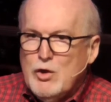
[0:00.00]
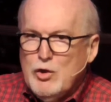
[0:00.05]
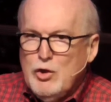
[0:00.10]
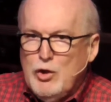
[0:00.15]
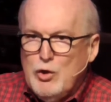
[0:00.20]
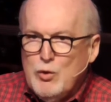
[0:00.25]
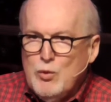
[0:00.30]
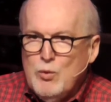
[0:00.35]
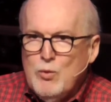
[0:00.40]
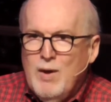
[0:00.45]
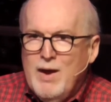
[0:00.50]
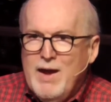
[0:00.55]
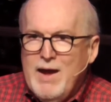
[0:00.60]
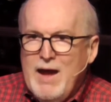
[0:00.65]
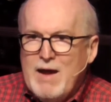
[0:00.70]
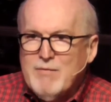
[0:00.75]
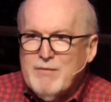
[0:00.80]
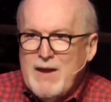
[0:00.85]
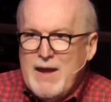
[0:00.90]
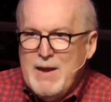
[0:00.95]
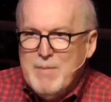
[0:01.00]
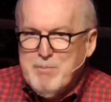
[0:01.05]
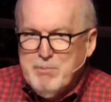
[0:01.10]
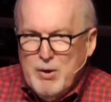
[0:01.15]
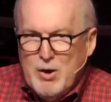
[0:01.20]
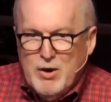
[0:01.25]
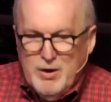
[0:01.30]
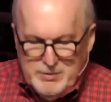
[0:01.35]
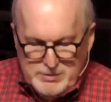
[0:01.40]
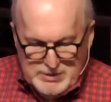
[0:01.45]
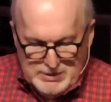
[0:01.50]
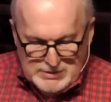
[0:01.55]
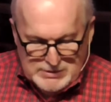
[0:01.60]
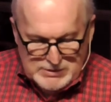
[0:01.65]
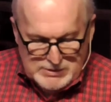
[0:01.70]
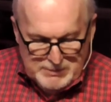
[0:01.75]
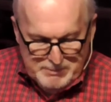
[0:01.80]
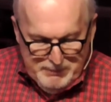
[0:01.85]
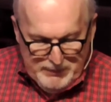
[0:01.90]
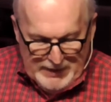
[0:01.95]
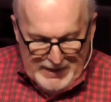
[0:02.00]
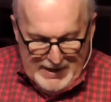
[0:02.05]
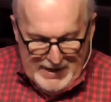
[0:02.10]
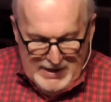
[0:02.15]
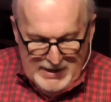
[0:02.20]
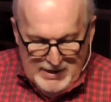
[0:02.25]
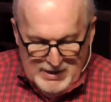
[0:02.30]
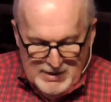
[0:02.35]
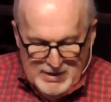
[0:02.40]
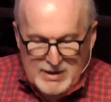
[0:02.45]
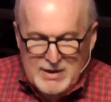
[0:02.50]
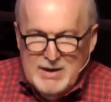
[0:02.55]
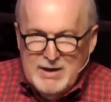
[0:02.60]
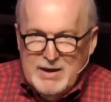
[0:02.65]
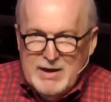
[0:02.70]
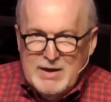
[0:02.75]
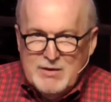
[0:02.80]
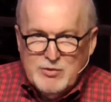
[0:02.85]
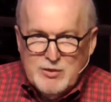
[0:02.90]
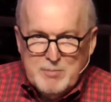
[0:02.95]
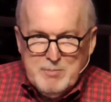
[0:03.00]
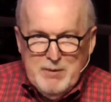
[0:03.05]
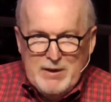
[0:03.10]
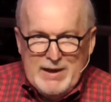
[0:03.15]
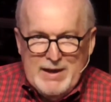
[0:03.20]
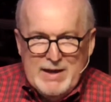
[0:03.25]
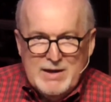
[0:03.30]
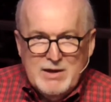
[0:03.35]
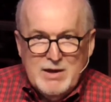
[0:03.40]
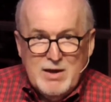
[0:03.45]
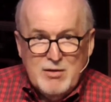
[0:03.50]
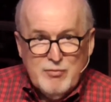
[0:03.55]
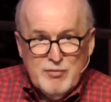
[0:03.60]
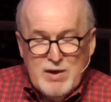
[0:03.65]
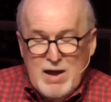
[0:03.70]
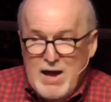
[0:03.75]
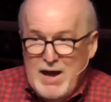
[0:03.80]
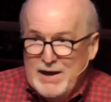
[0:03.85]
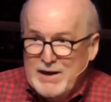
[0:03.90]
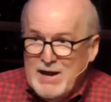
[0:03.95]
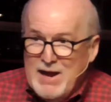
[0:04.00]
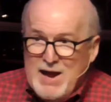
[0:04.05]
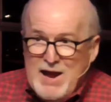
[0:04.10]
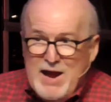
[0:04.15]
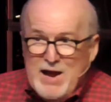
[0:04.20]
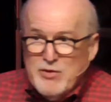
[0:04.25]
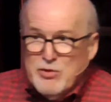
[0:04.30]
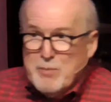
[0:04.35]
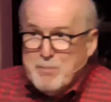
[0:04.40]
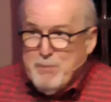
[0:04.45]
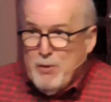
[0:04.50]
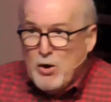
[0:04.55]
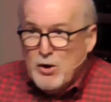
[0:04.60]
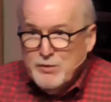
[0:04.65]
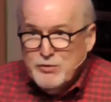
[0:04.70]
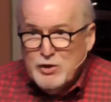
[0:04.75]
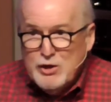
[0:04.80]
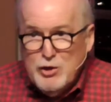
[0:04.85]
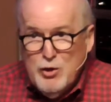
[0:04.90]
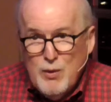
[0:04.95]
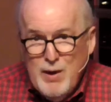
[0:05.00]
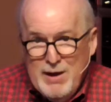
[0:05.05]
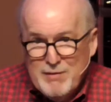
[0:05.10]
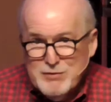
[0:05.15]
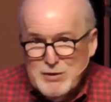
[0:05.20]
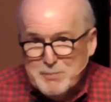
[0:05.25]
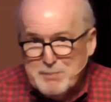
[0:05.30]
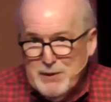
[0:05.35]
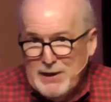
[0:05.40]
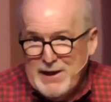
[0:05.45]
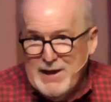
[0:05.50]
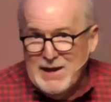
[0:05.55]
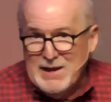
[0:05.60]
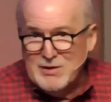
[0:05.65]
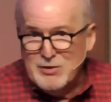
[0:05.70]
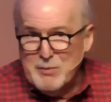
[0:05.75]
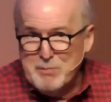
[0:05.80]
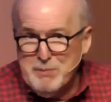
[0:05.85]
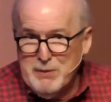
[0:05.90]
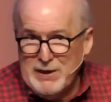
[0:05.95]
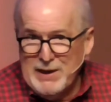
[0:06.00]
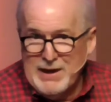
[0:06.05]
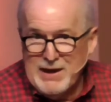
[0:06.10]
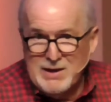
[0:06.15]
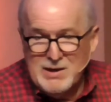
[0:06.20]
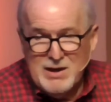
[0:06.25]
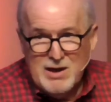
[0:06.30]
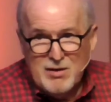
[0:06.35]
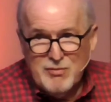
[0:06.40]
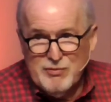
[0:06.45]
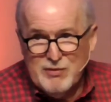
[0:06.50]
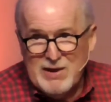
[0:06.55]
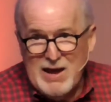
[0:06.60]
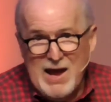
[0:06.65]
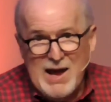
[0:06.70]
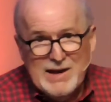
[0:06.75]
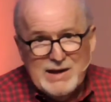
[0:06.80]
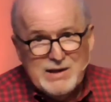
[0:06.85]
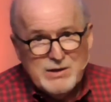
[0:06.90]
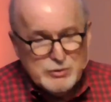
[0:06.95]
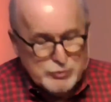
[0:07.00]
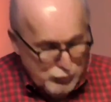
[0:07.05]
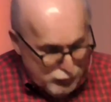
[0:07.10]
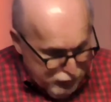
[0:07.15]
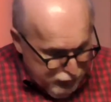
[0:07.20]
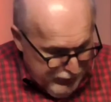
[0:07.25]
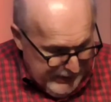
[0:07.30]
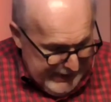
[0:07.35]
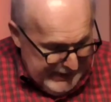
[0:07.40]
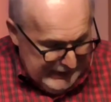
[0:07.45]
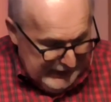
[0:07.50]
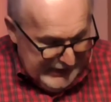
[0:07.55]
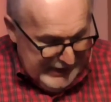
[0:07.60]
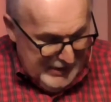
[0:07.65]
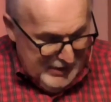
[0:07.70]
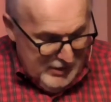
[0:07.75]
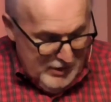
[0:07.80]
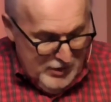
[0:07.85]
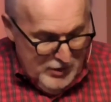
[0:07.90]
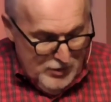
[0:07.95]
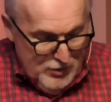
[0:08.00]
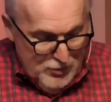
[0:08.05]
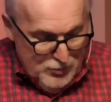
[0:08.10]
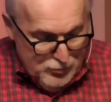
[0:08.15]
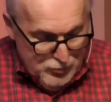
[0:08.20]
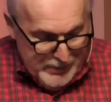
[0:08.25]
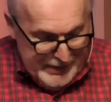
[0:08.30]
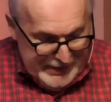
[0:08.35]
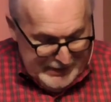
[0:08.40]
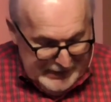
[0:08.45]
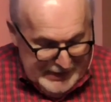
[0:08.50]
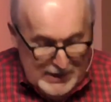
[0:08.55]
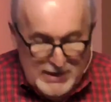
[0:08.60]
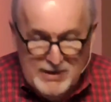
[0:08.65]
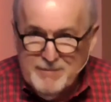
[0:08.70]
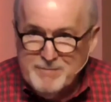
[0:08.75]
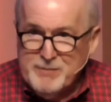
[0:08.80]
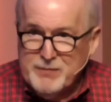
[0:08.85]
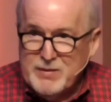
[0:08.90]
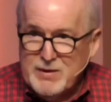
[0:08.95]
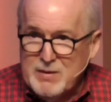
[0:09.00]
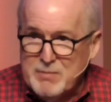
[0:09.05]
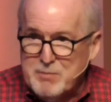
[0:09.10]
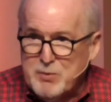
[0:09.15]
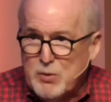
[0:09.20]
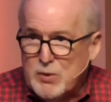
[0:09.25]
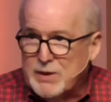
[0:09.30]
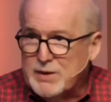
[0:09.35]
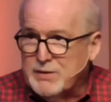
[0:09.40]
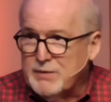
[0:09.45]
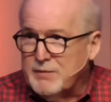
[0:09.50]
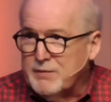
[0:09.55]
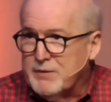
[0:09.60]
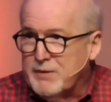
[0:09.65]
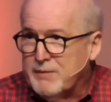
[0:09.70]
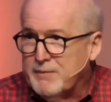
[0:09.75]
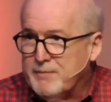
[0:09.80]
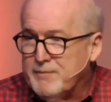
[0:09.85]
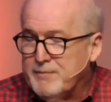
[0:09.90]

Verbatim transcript: You have a part to play in the plan of God. And the part that you have to play in the plan of God is really, really important.